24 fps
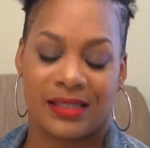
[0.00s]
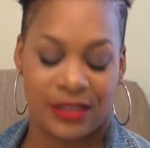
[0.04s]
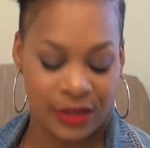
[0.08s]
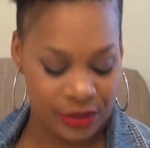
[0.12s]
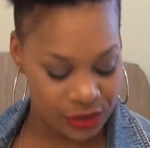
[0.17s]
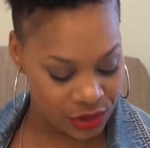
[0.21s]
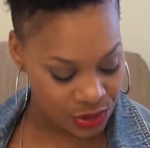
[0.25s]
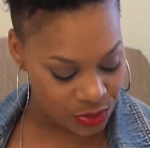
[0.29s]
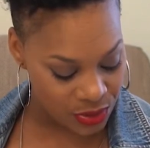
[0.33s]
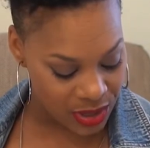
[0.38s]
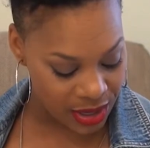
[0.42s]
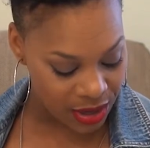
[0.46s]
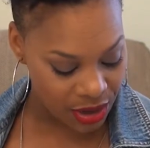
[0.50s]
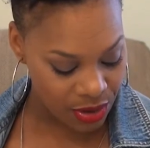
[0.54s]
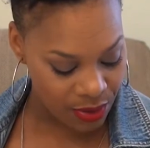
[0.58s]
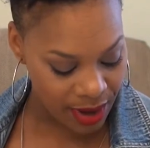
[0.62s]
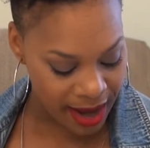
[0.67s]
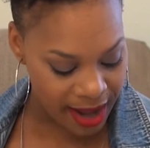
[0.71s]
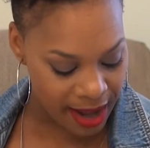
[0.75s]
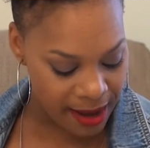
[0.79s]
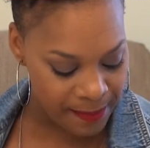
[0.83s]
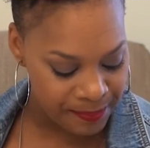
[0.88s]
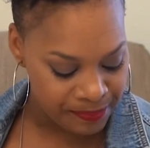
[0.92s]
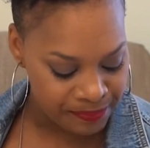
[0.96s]
They're doing
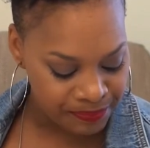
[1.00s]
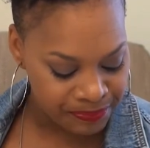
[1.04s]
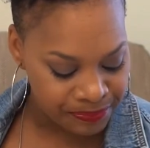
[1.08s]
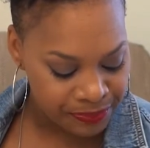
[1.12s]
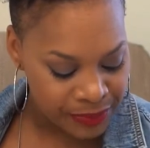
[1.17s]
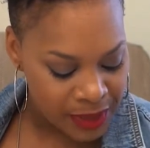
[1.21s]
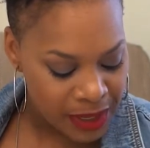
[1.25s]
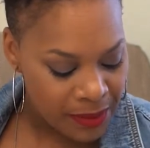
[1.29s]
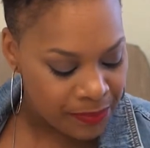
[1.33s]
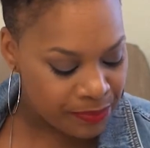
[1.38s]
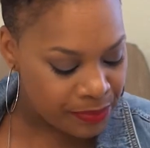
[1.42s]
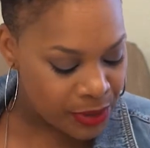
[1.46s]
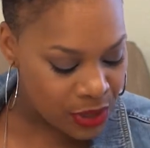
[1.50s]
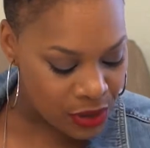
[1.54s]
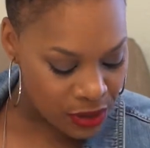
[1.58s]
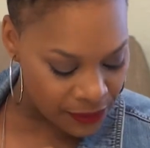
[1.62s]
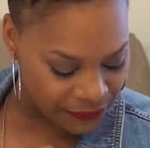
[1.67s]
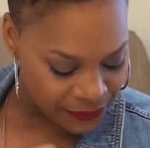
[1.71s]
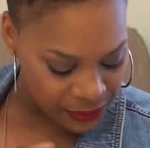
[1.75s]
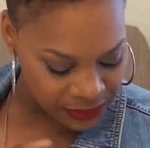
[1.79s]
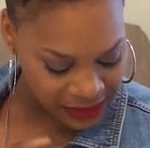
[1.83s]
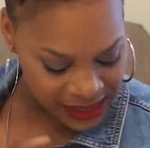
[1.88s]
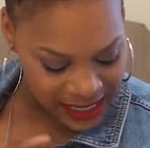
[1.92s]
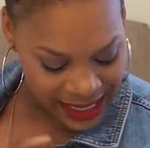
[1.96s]
great,
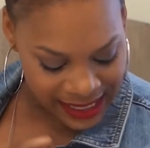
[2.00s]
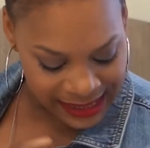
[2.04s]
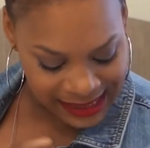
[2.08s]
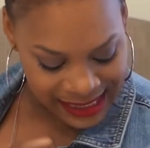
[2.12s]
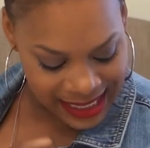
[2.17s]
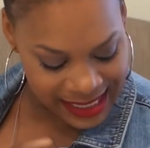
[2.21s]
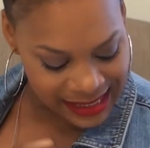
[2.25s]
beautiful things.